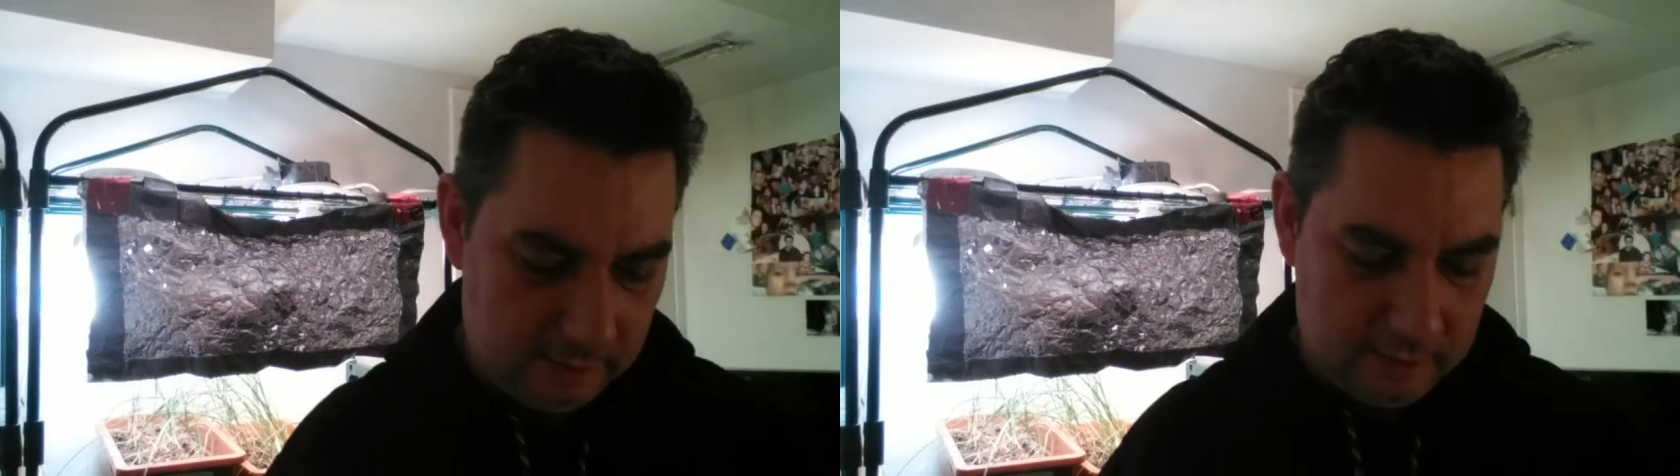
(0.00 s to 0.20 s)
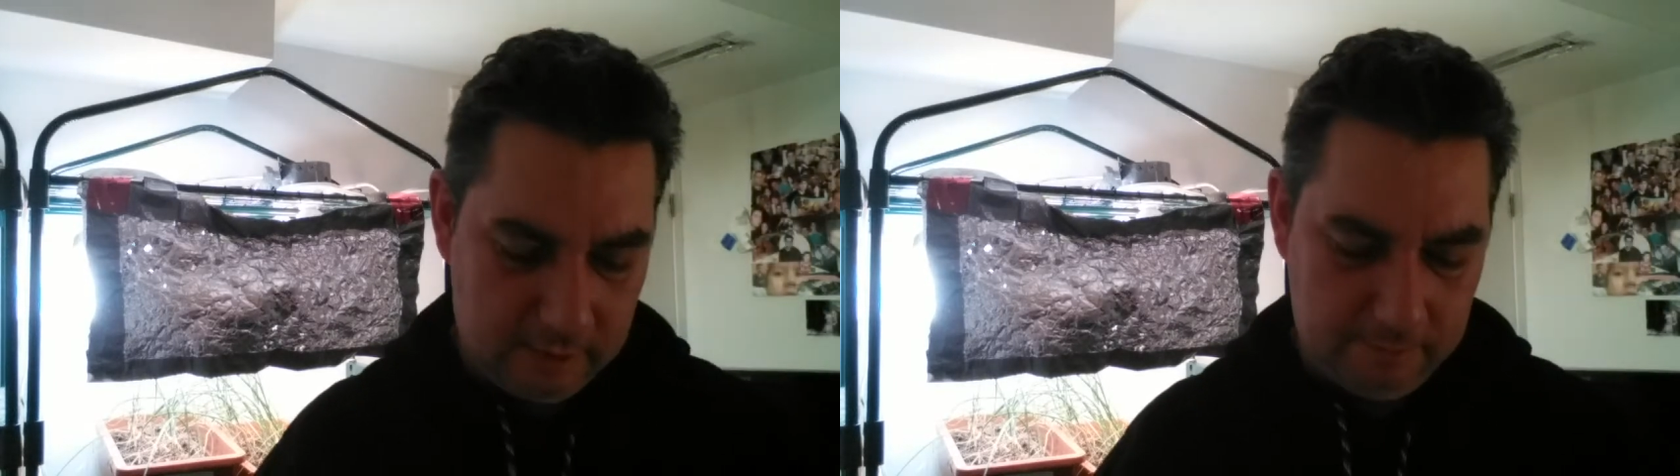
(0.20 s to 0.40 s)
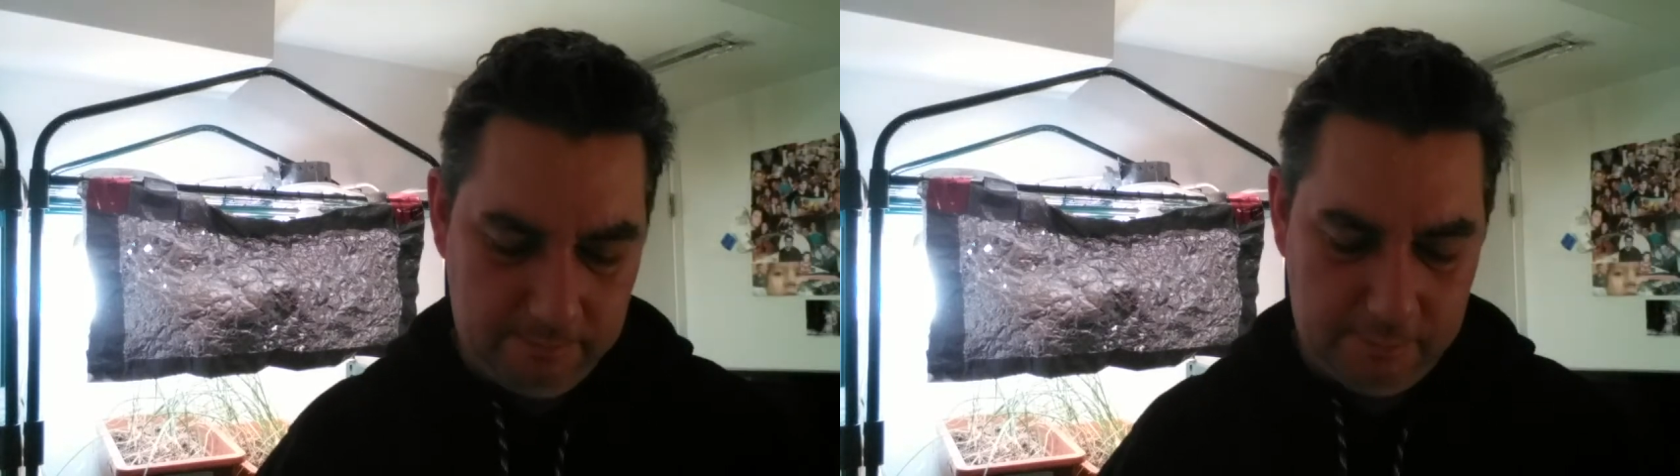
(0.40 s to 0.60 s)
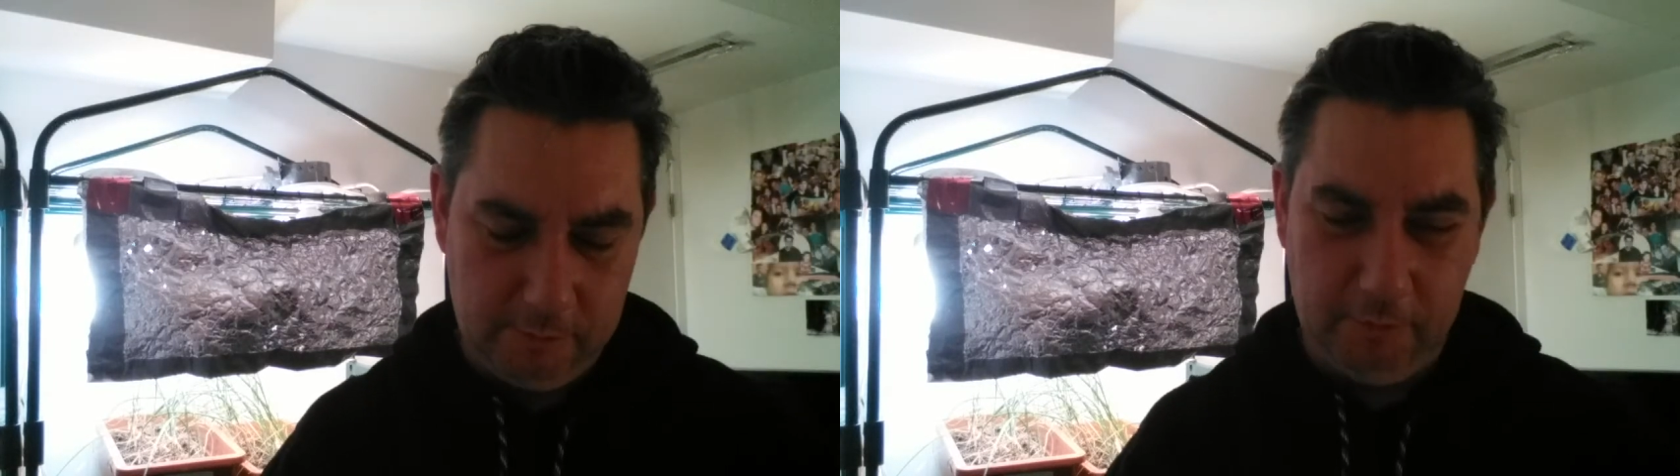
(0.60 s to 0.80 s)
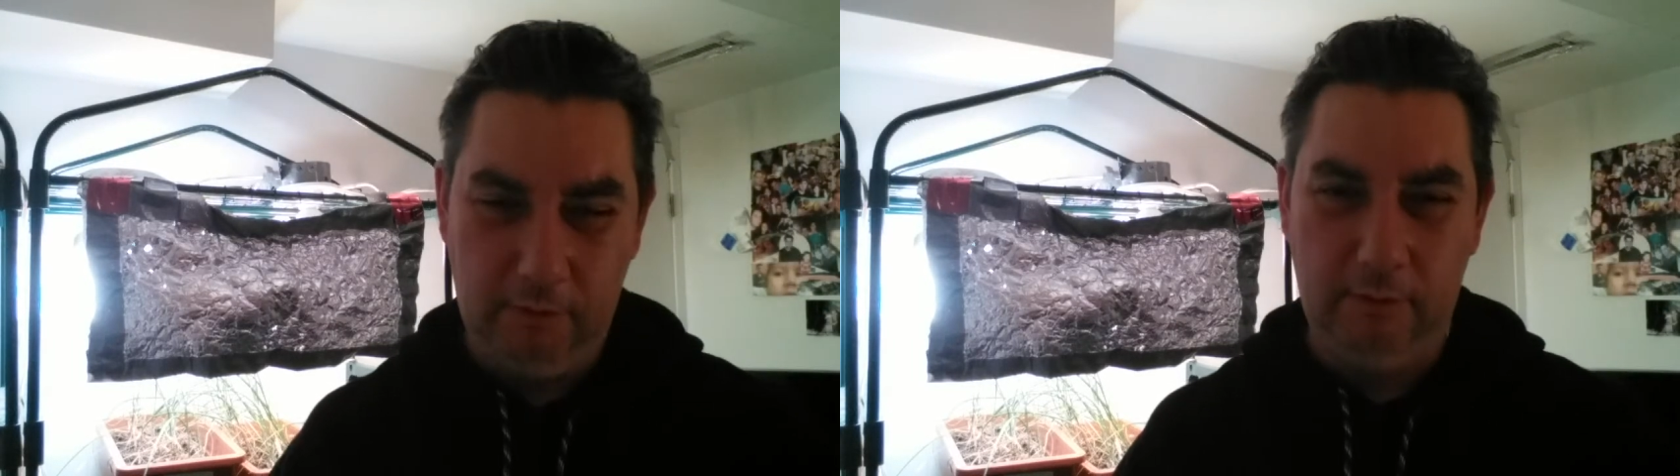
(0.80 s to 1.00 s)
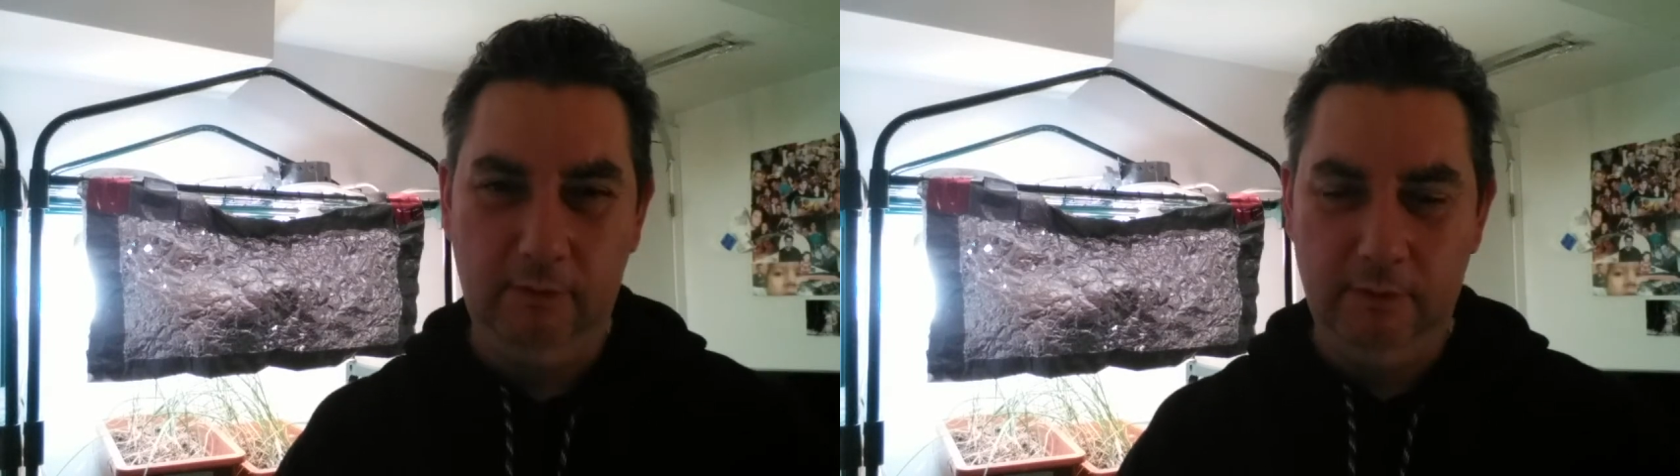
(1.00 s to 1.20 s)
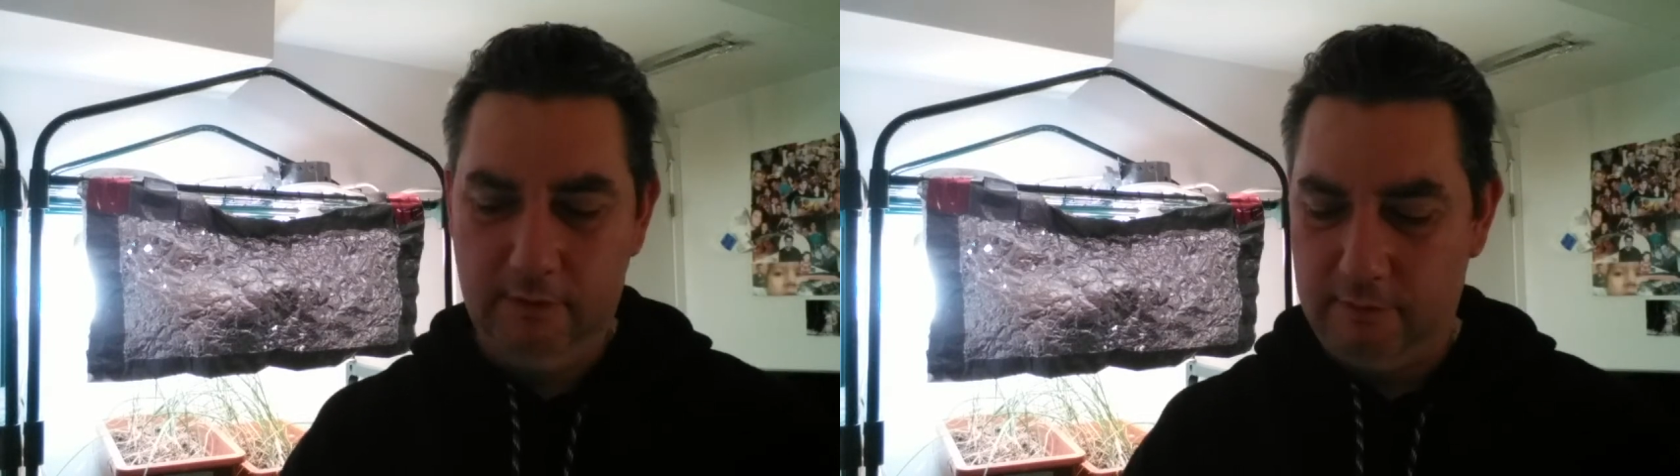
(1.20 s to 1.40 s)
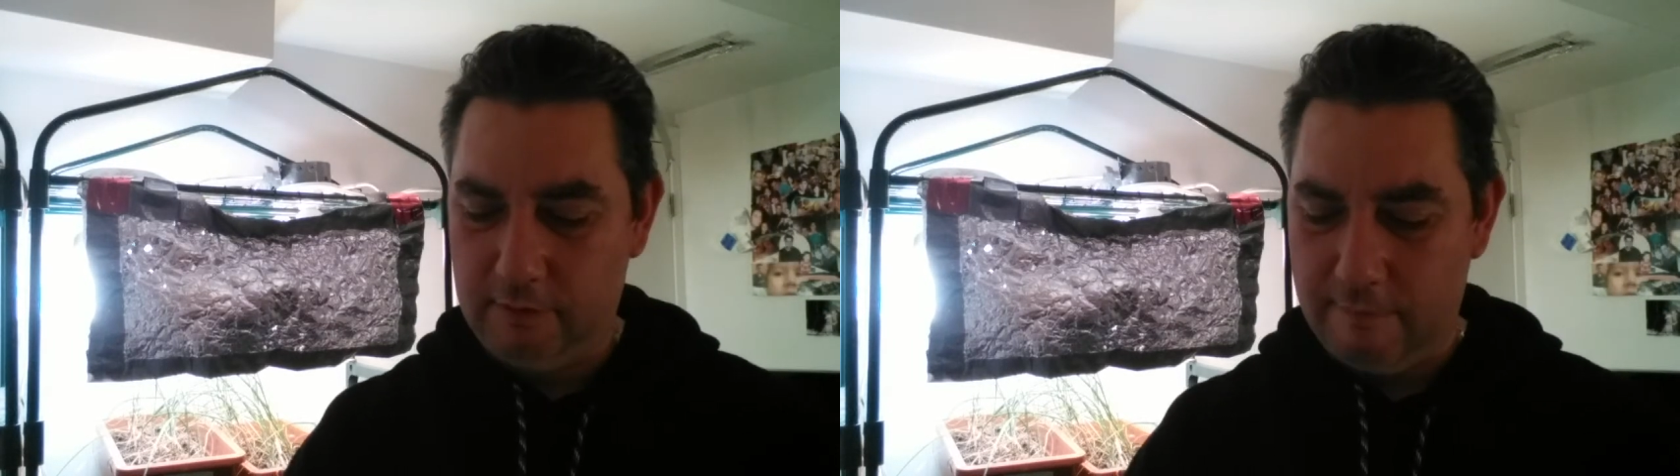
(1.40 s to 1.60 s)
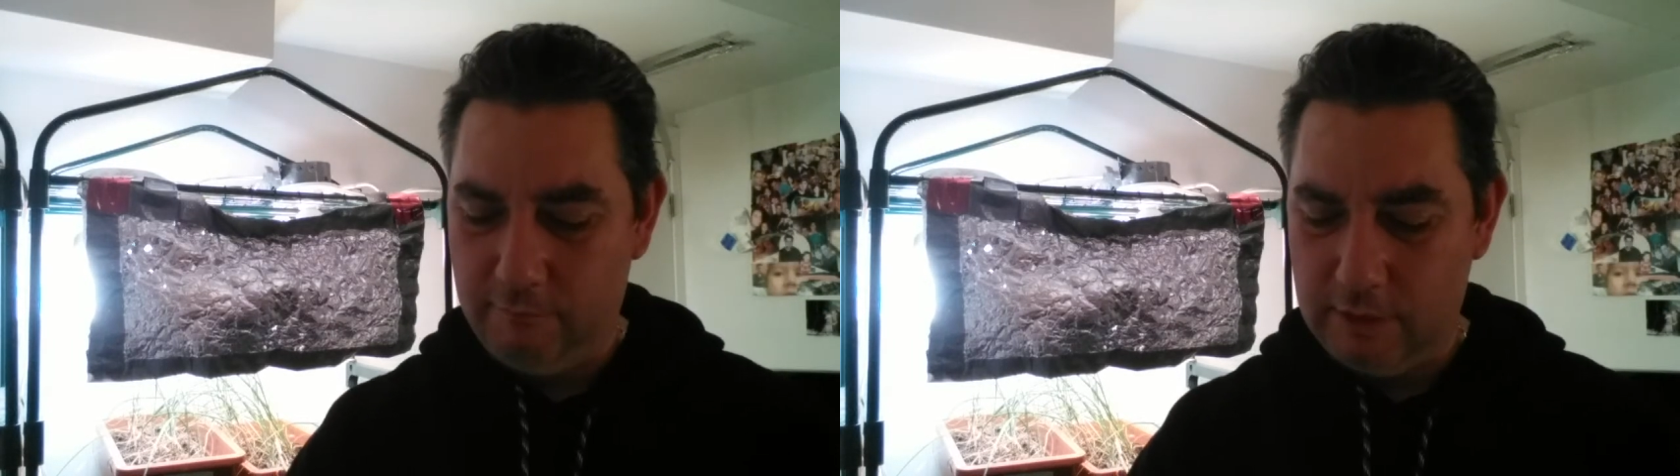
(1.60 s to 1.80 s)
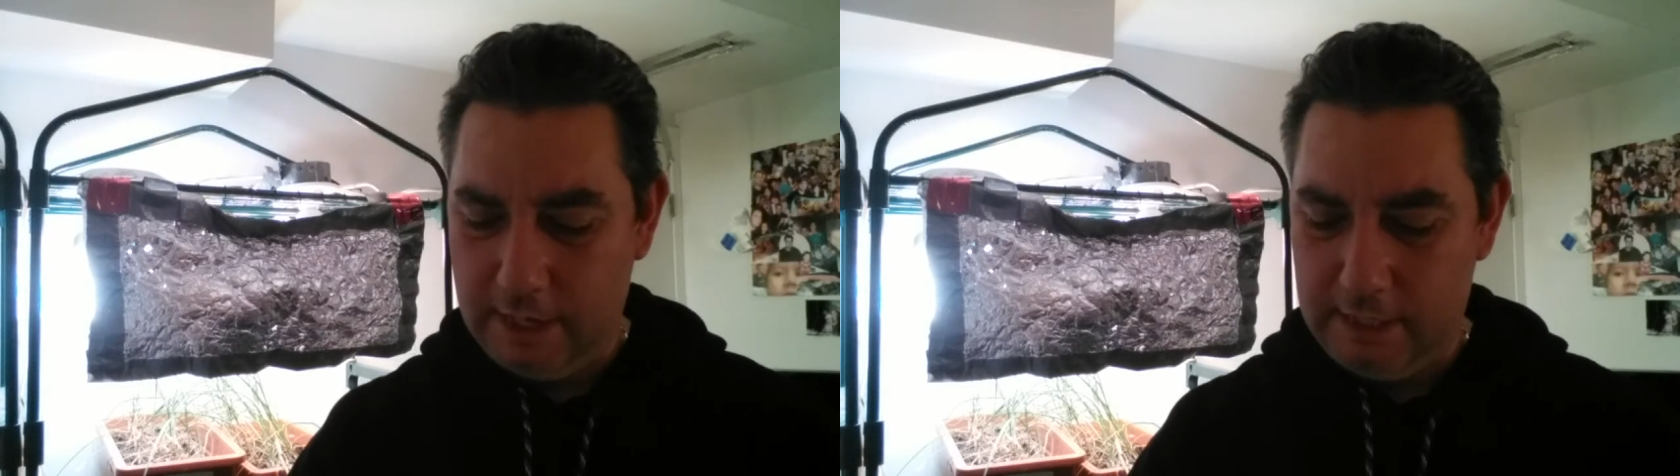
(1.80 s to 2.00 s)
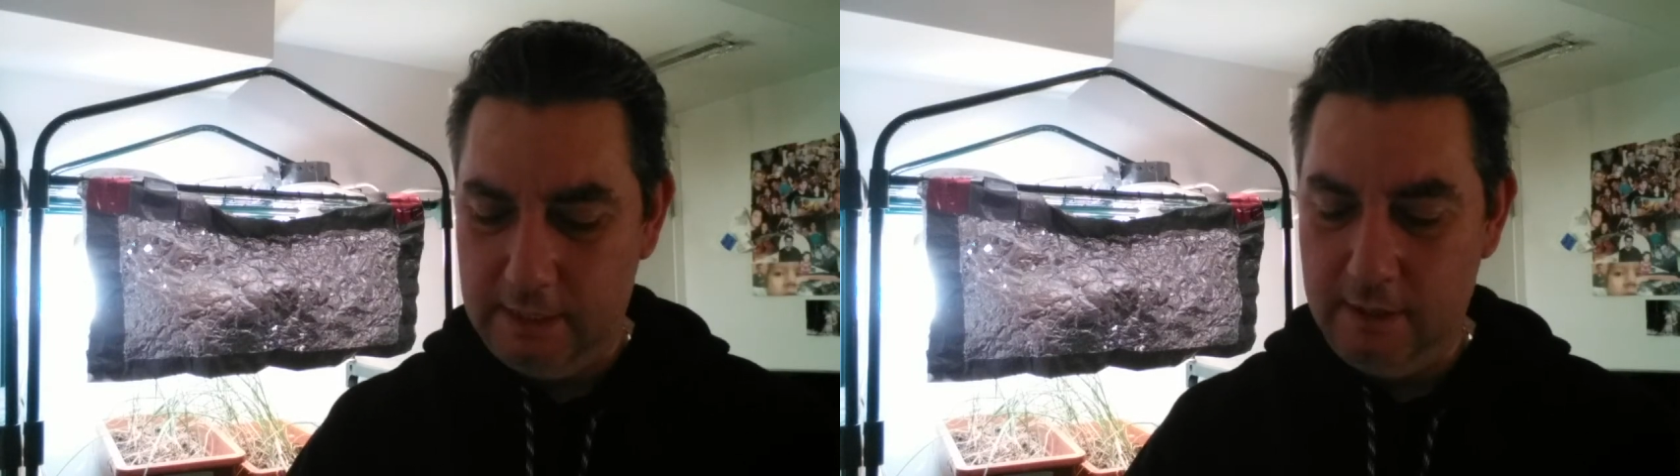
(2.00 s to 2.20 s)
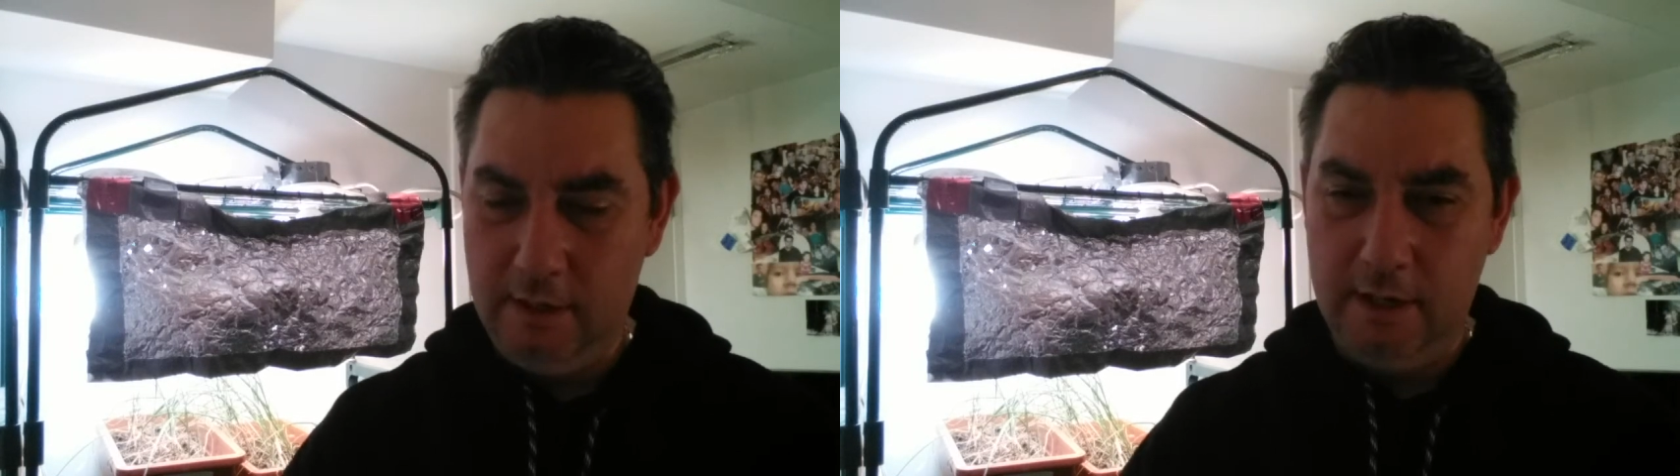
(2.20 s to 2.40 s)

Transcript: uh, purple stripe variety.